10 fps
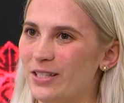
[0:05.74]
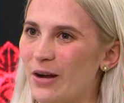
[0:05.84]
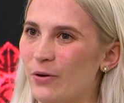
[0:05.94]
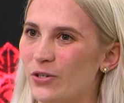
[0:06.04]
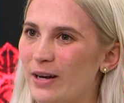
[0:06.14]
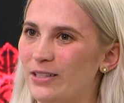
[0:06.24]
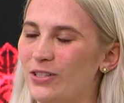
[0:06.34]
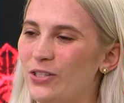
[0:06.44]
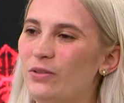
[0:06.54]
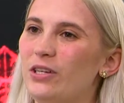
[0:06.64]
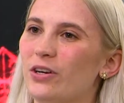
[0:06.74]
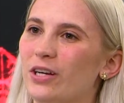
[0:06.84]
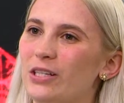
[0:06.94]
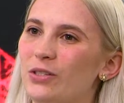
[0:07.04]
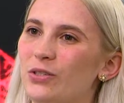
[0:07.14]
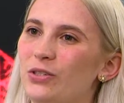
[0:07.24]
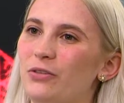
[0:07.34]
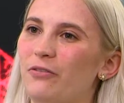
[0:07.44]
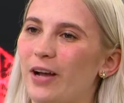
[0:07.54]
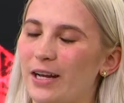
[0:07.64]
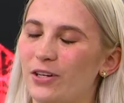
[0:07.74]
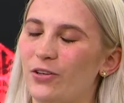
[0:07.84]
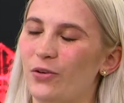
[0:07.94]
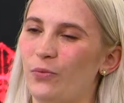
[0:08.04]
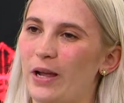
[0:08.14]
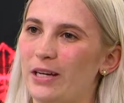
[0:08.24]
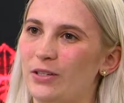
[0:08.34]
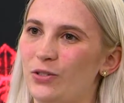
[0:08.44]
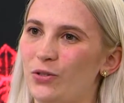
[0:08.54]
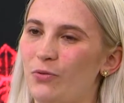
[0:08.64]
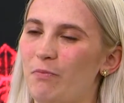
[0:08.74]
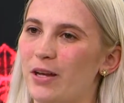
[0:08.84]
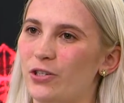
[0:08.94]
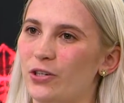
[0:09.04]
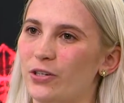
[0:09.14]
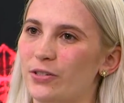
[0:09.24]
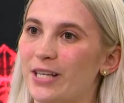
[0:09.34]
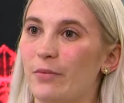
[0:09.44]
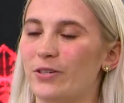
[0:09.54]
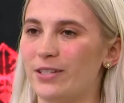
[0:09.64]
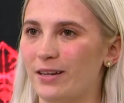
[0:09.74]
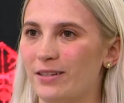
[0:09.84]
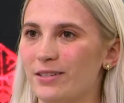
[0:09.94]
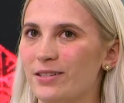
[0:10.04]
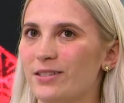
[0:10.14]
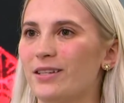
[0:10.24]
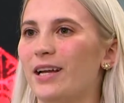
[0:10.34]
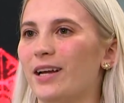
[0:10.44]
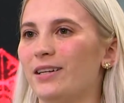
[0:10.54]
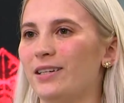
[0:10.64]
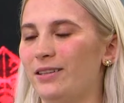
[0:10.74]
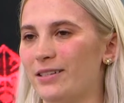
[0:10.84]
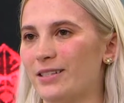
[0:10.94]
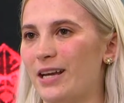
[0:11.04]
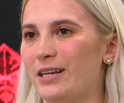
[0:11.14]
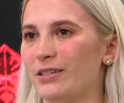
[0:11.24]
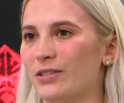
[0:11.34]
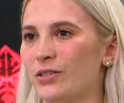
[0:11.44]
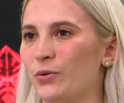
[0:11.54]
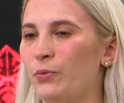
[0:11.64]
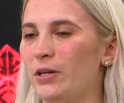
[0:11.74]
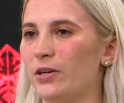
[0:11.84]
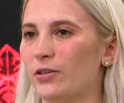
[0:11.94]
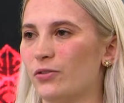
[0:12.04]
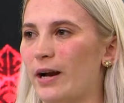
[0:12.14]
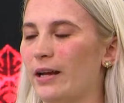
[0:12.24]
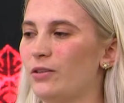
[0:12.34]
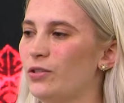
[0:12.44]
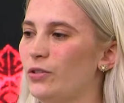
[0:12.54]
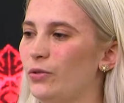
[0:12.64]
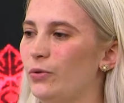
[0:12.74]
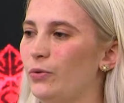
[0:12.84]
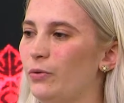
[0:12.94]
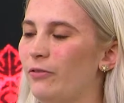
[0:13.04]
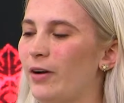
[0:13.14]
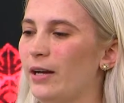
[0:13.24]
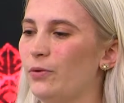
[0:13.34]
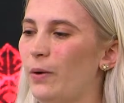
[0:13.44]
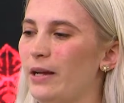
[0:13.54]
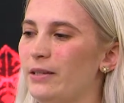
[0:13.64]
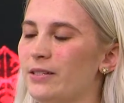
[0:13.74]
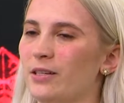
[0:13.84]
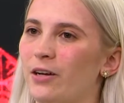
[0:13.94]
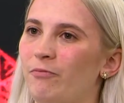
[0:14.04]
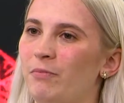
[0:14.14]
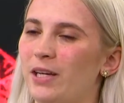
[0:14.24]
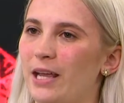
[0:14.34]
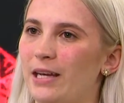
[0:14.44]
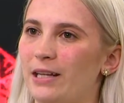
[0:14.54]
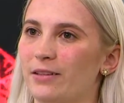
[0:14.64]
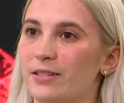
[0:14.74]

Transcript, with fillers: that we're trying to do here is to find a good way to measure cyber sickness. And in this case, we are trying to find ways of mitigating the